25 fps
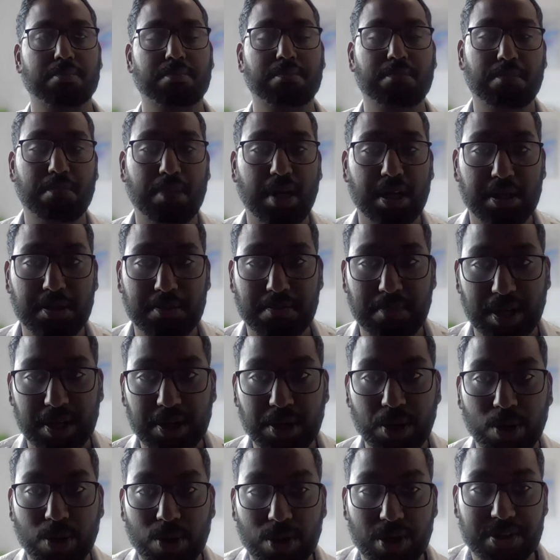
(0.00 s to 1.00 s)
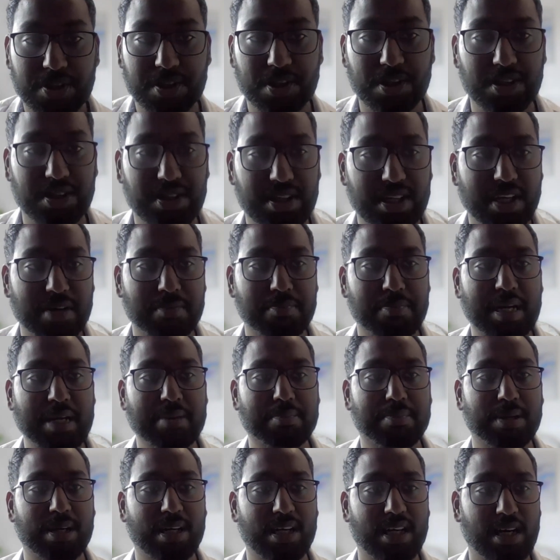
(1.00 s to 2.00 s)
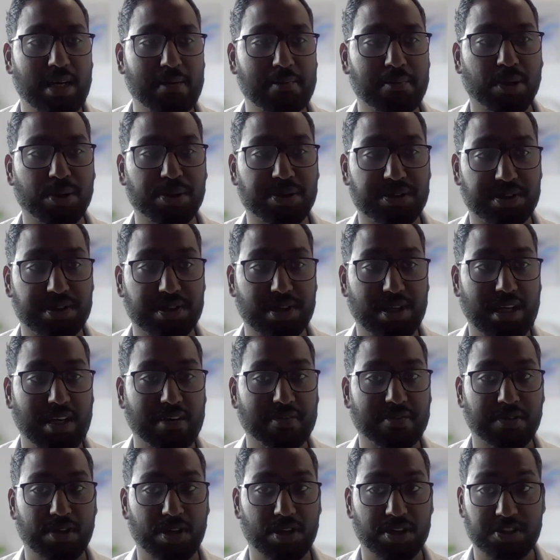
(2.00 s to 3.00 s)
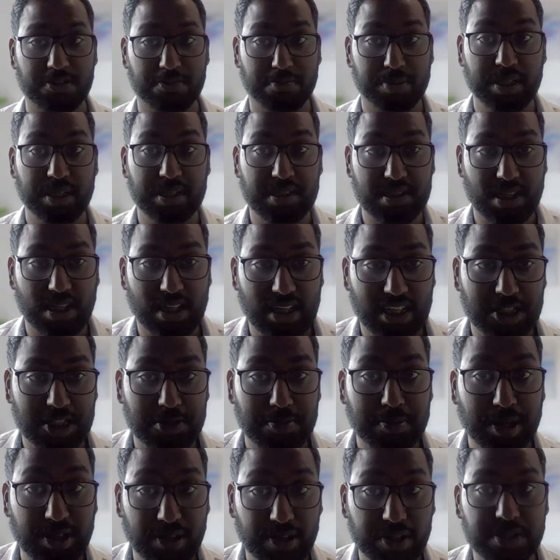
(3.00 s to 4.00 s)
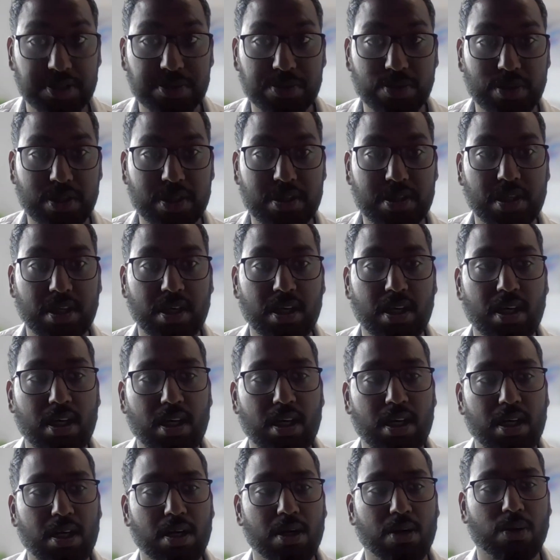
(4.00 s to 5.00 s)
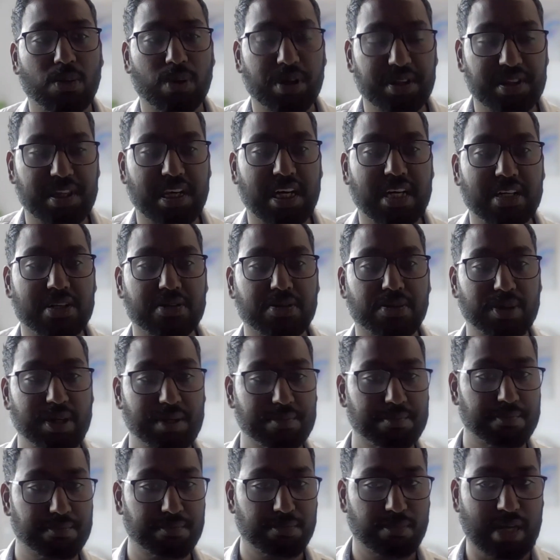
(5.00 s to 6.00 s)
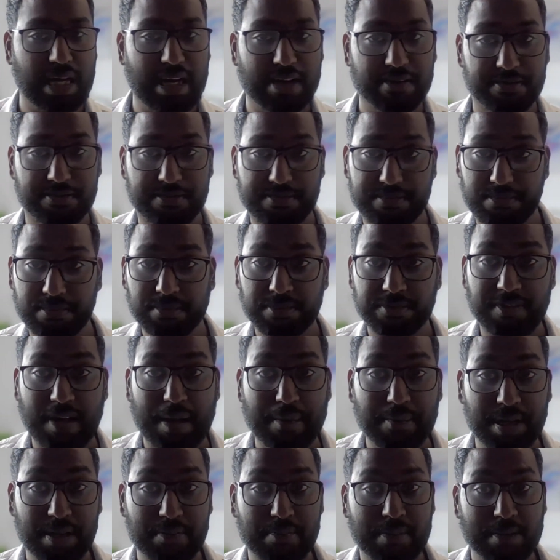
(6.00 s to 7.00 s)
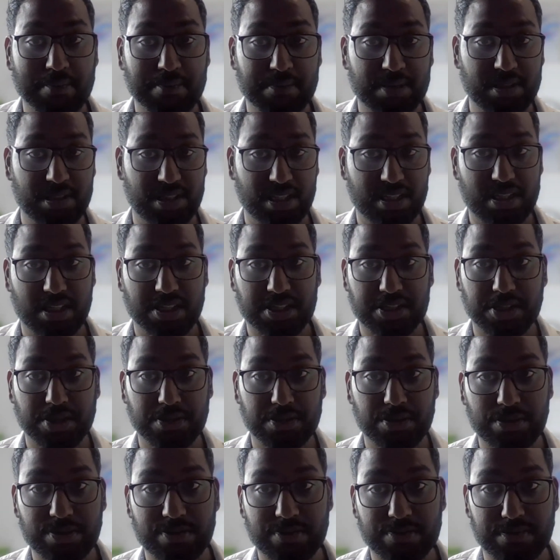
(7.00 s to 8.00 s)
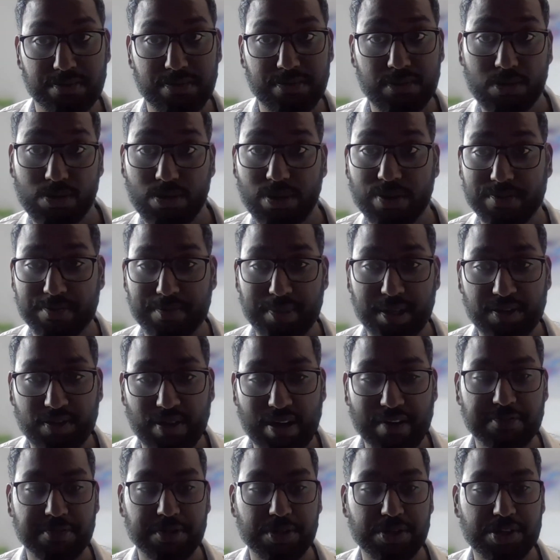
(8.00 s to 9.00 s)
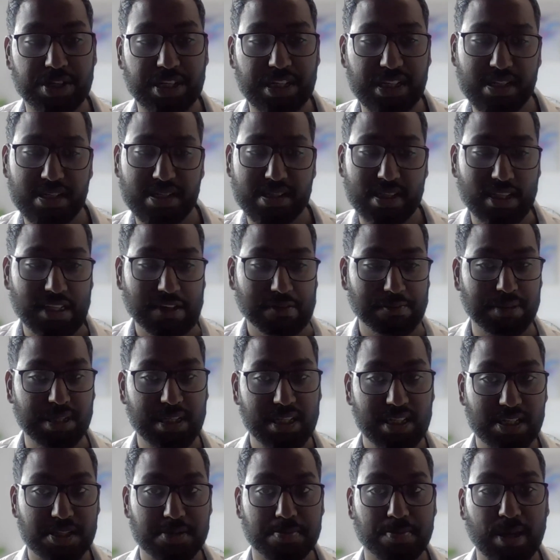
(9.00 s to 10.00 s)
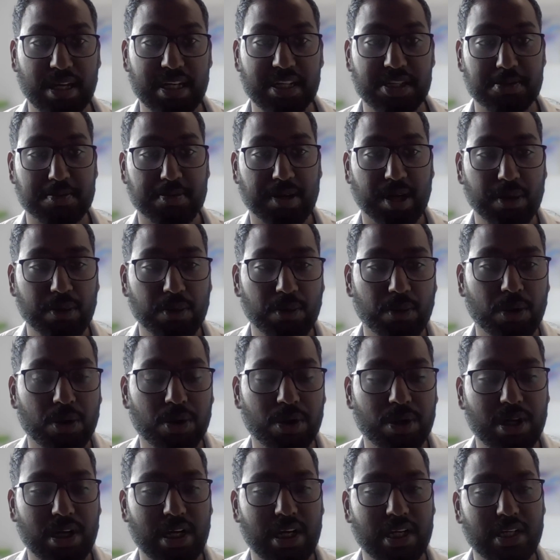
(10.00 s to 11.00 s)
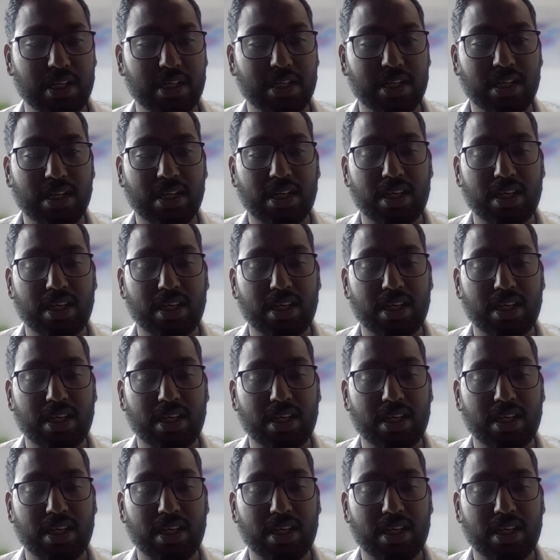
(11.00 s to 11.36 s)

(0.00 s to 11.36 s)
my co-author on that paper and I both have a lot of personal experience with that. We have family members, etc., who have been refugees and have been displaced by war. And